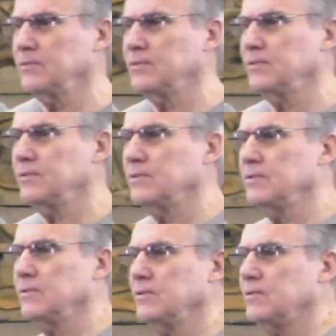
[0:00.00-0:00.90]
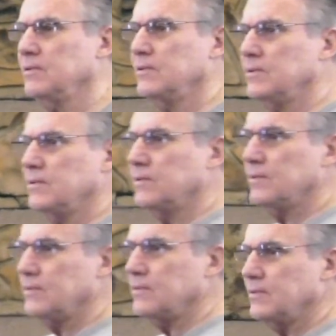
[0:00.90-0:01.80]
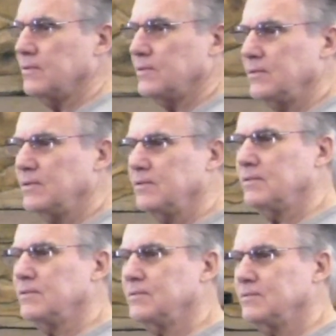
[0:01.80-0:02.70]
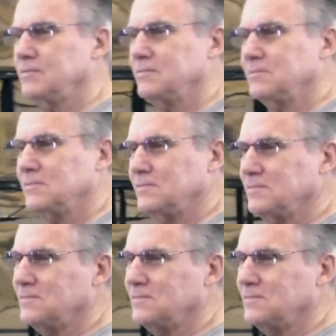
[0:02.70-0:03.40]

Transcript: [no speech]